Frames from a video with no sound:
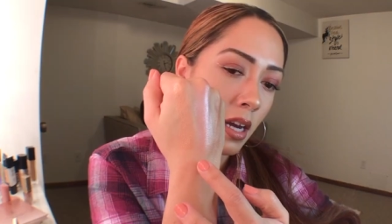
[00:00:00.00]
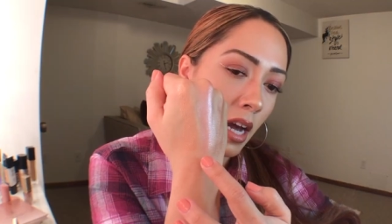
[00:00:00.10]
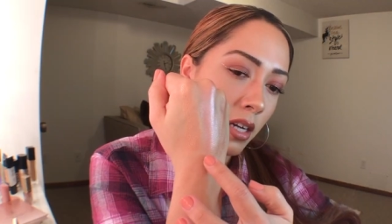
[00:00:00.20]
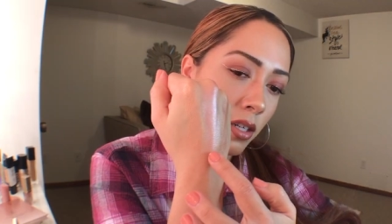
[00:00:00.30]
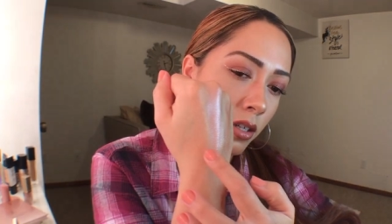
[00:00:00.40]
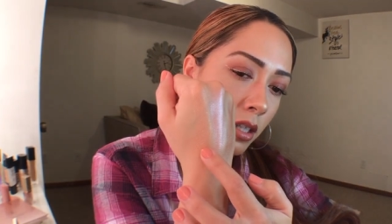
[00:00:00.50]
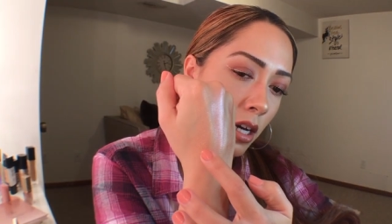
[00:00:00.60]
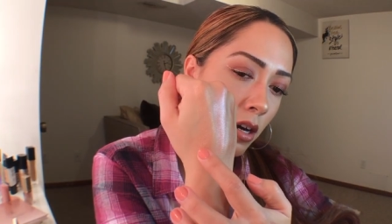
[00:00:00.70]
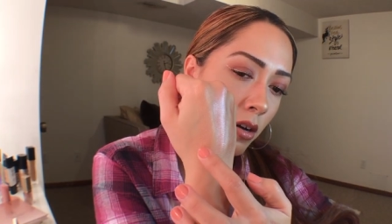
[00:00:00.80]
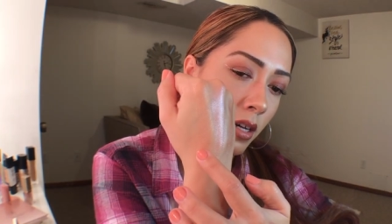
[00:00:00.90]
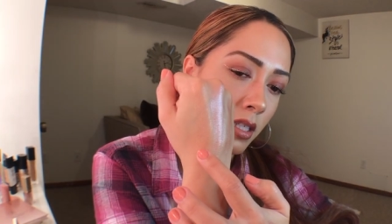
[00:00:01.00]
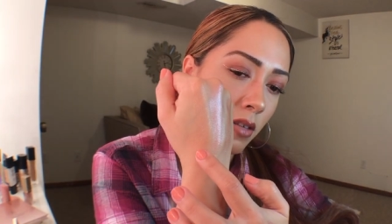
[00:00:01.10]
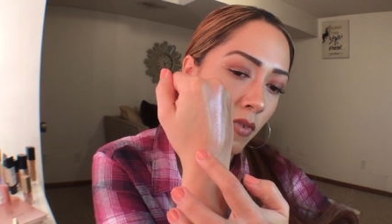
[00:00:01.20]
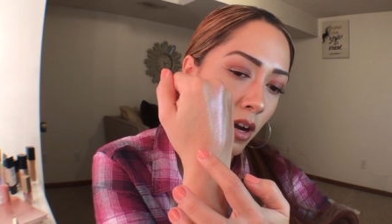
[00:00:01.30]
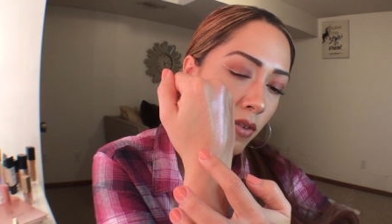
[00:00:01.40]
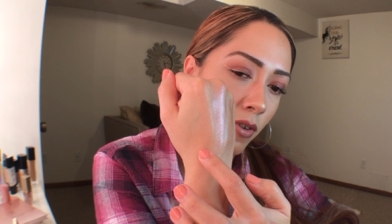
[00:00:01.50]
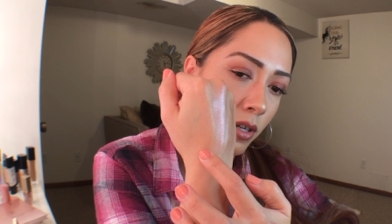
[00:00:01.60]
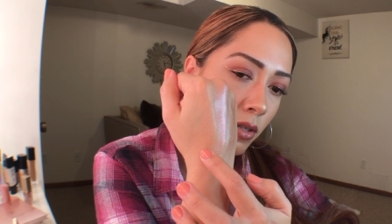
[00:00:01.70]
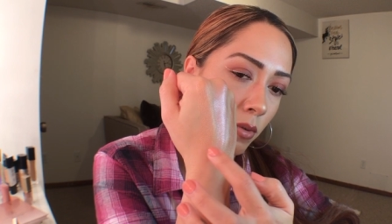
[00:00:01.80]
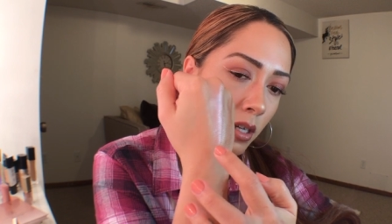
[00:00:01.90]
Nectar Glow is the very
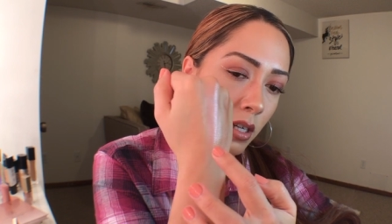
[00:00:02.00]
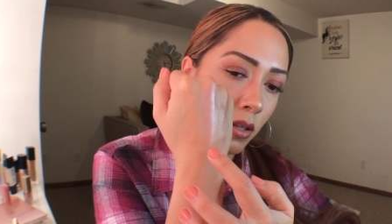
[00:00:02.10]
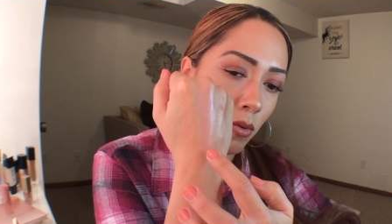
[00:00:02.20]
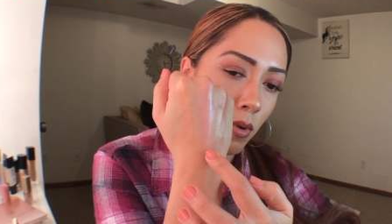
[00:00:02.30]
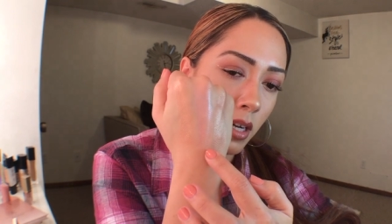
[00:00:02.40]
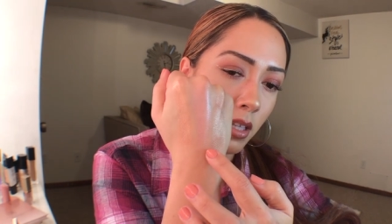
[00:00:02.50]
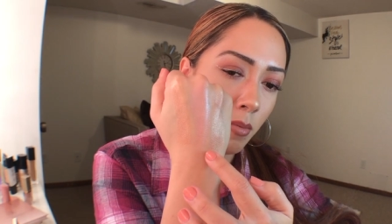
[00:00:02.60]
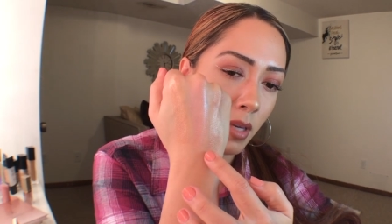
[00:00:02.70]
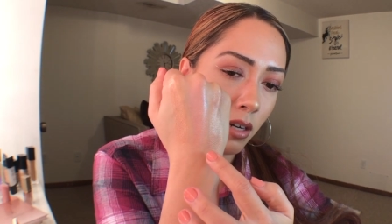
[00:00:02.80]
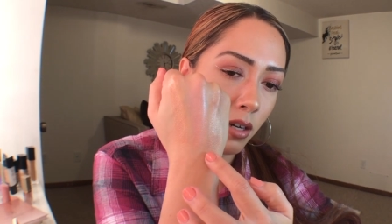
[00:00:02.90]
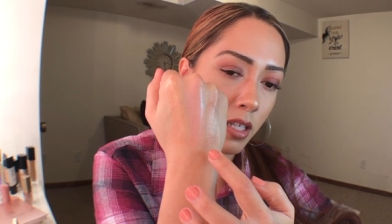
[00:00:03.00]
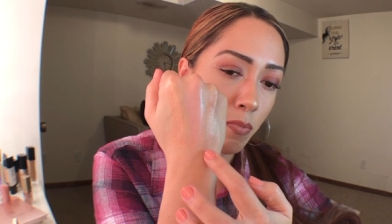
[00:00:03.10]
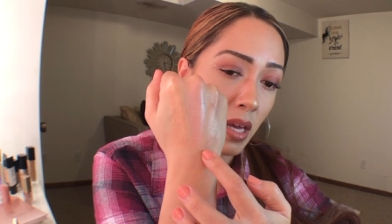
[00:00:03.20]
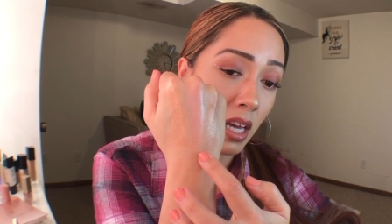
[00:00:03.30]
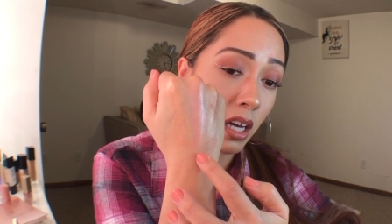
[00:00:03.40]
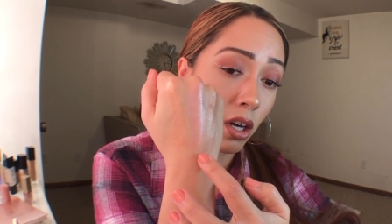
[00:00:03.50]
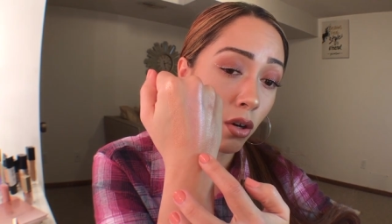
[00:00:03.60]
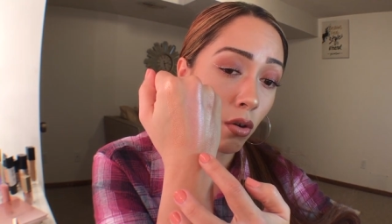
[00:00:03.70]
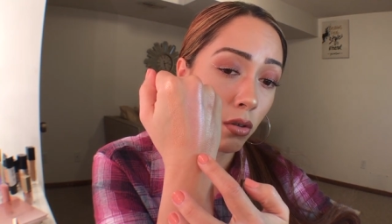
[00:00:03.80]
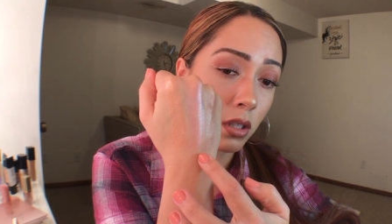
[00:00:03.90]
first one. The one in the middle is Pink
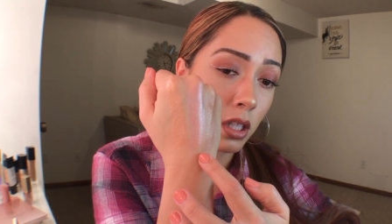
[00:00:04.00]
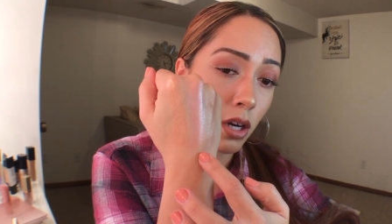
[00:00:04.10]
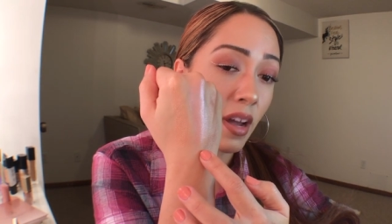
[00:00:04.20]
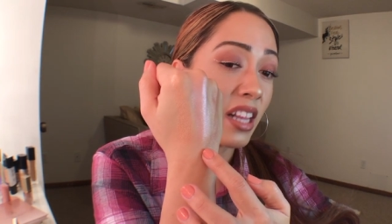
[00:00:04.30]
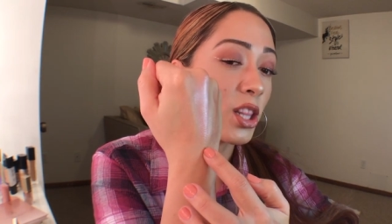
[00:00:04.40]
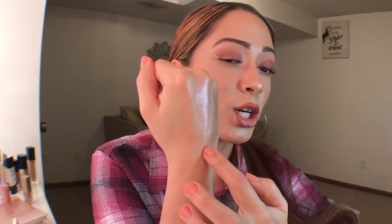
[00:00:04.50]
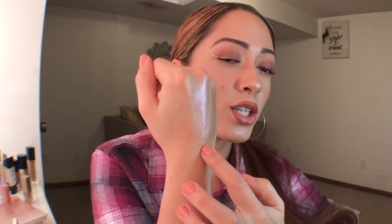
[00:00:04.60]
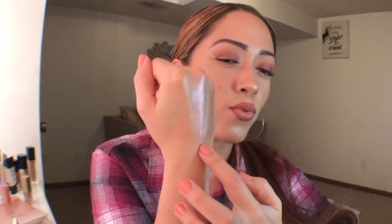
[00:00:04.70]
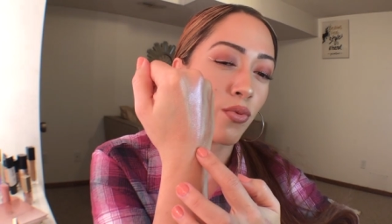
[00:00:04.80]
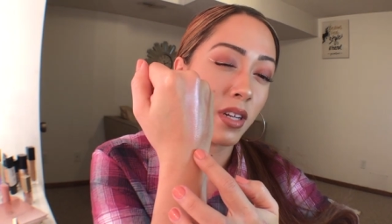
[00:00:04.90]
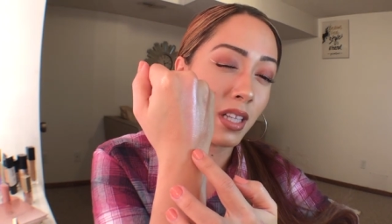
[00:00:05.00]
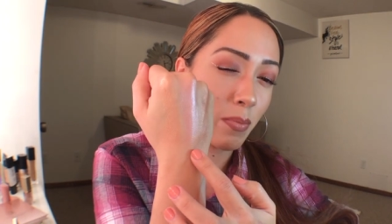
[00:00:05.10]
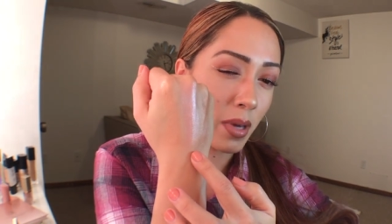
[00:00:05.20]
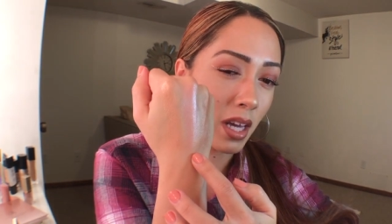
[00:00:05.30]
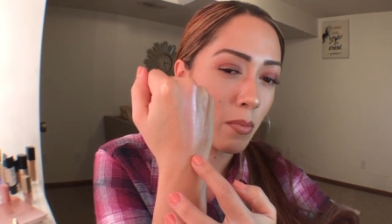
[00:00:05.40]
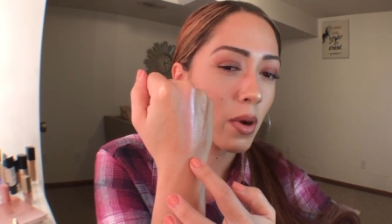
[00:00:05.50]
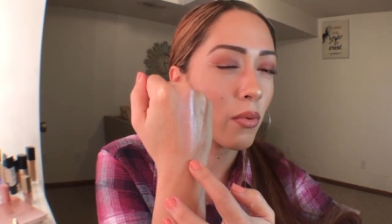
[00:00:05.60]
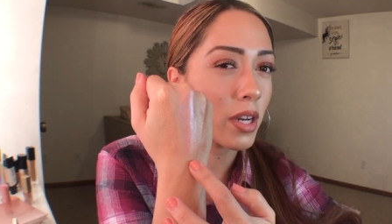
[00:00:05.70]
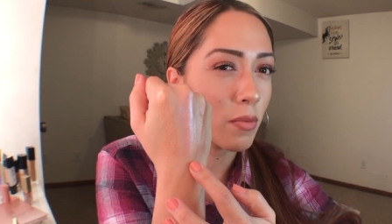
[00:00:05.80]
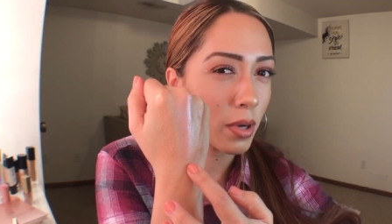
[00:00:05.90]
Gold Glow. It looks really pink, but
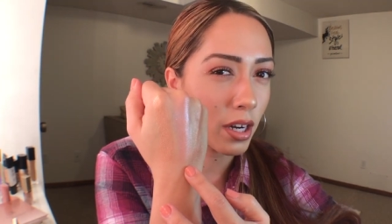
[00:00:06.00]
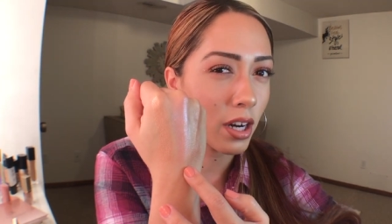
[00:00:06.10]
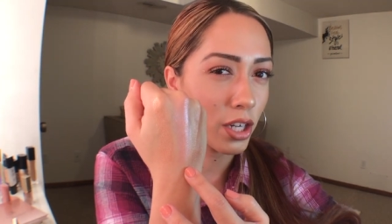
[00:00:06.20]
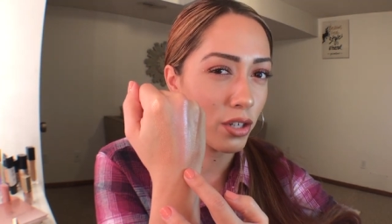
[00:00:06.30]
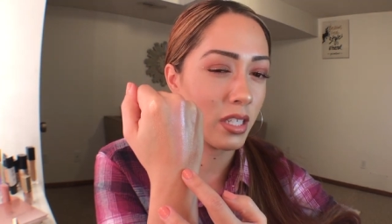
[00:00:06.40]
when you put it on your